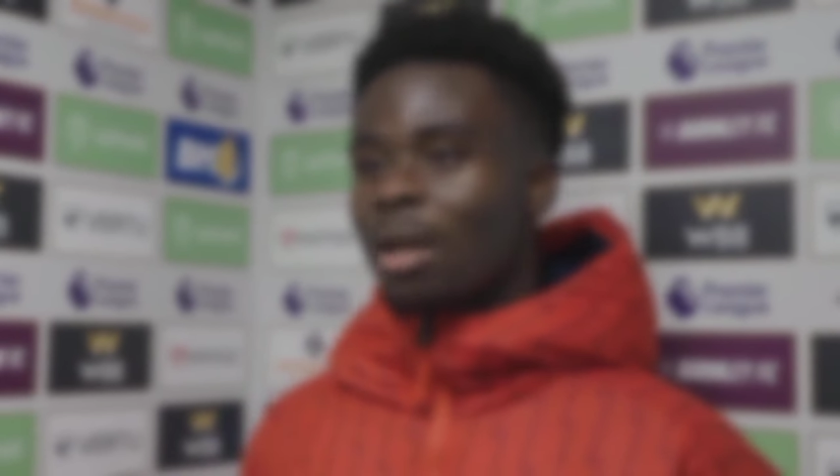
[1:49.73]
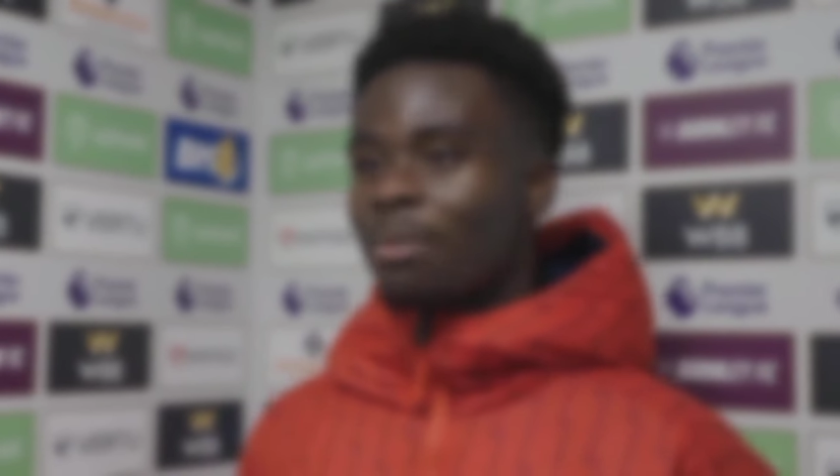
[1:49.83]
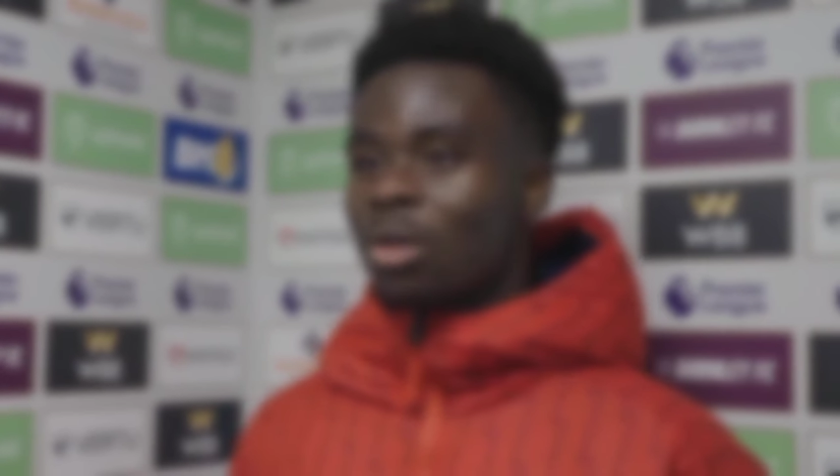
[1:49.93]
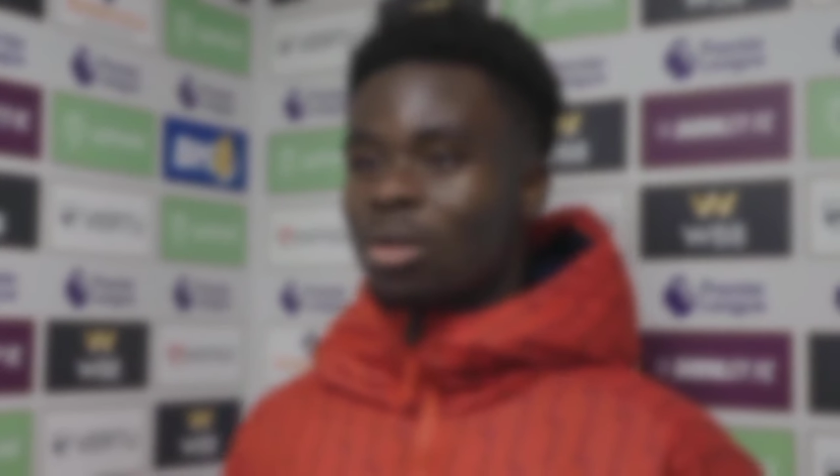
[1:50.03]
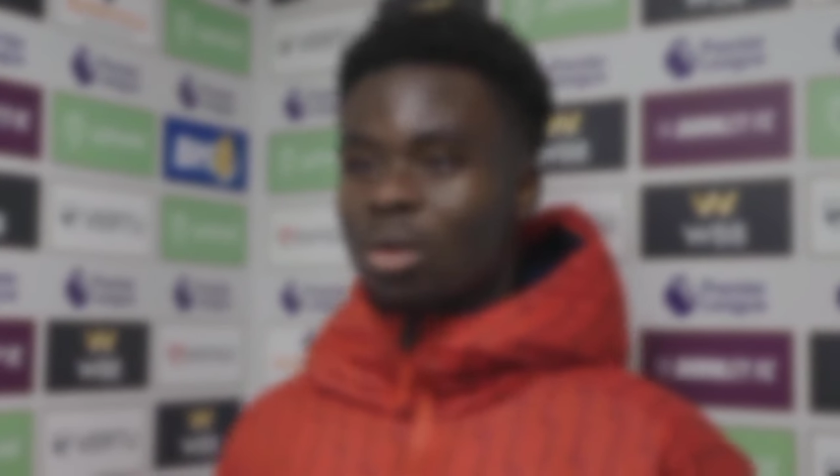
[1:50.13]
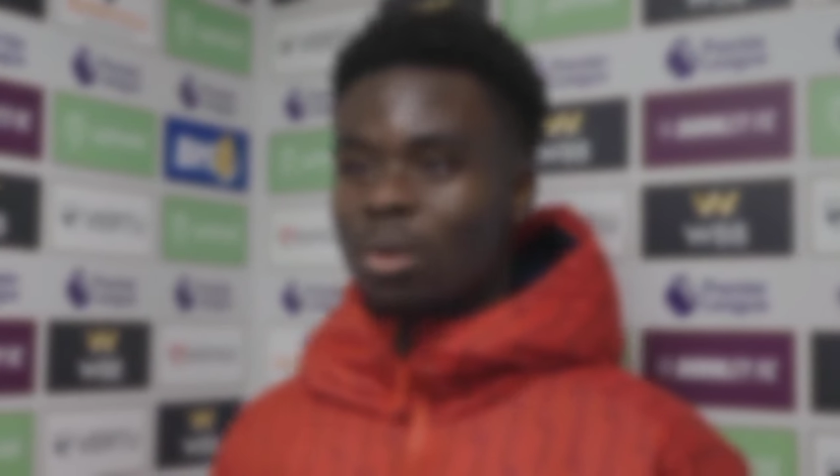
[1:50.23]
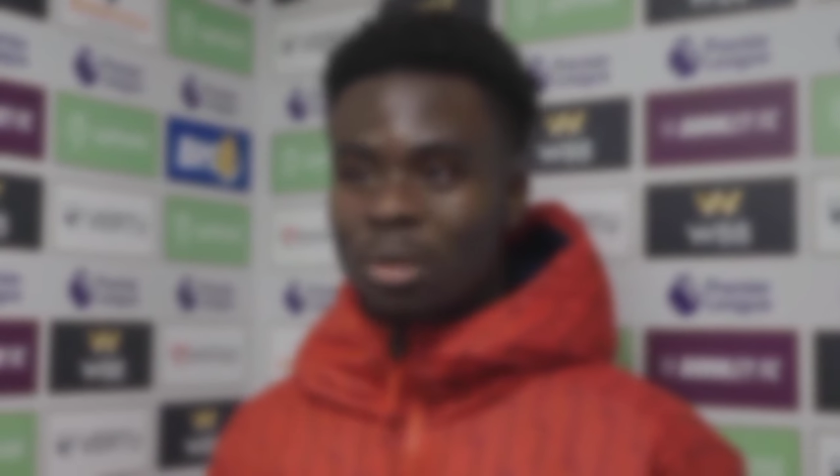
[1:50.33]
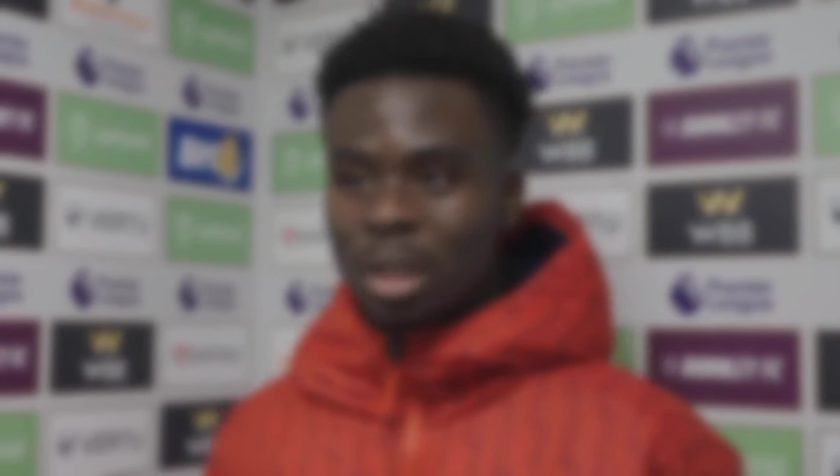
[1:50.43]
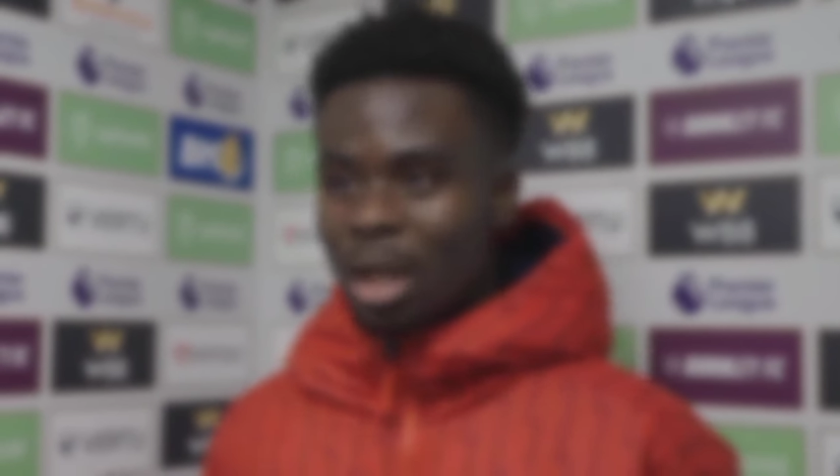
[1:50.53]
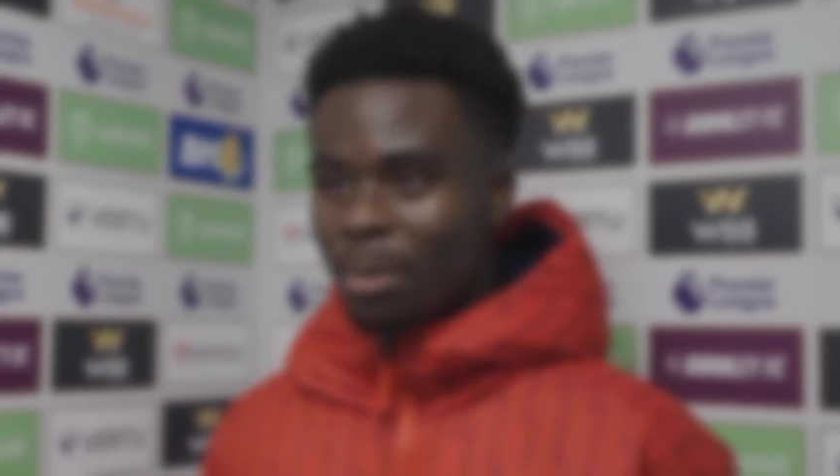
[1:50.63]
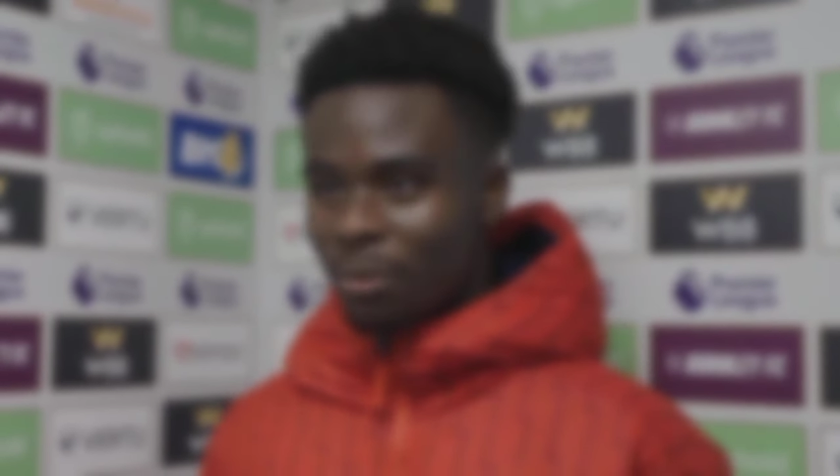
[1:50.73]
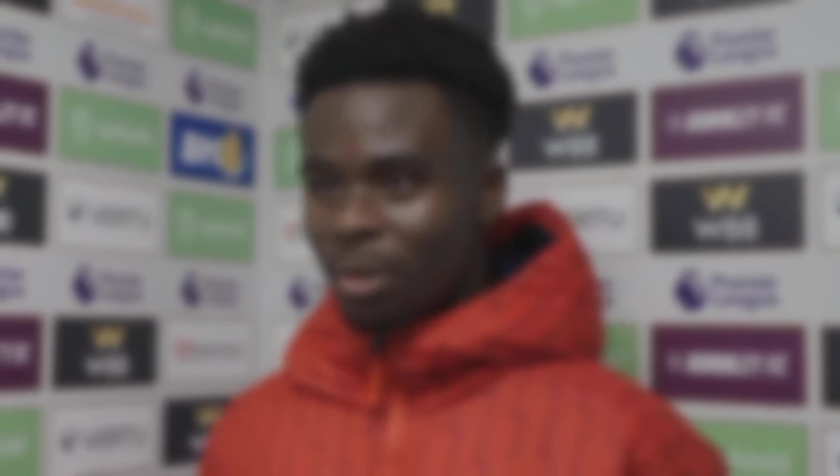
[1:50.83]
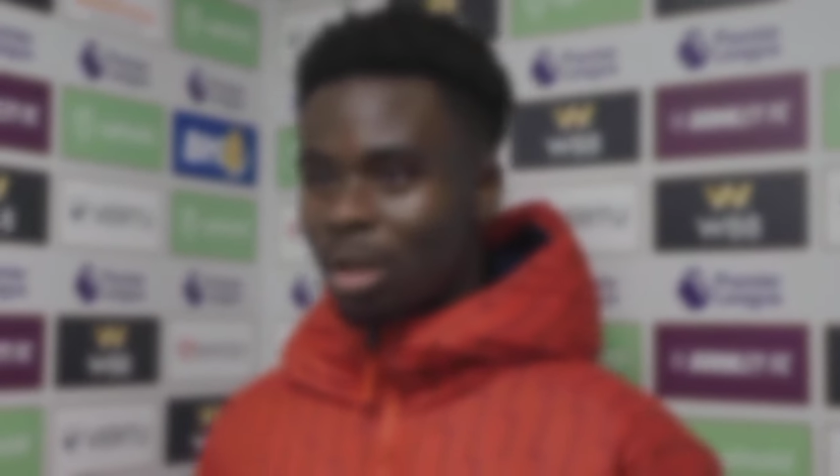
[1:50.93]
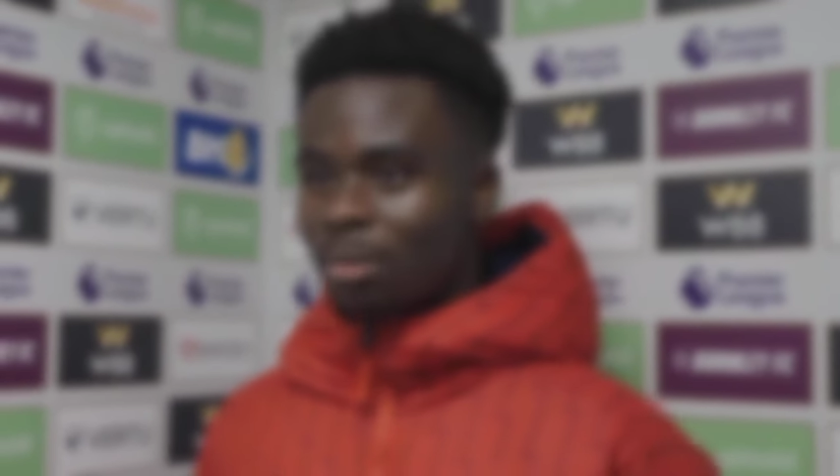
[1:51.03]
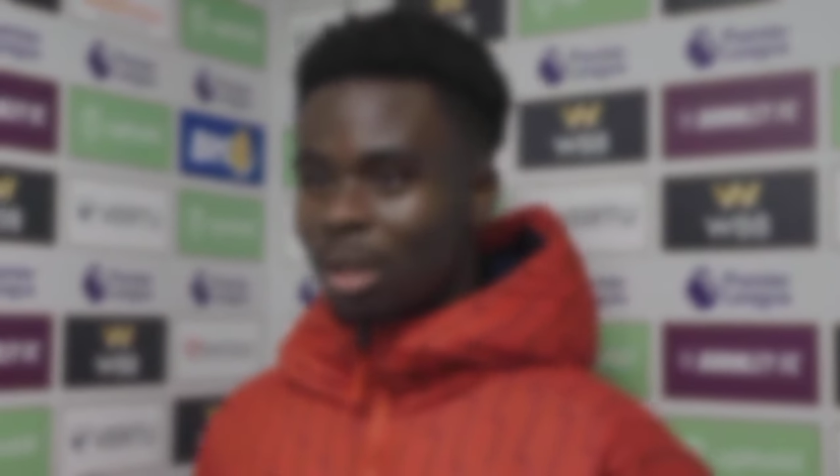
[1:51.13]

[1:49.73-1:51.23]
Emirates, so we're really happy for them.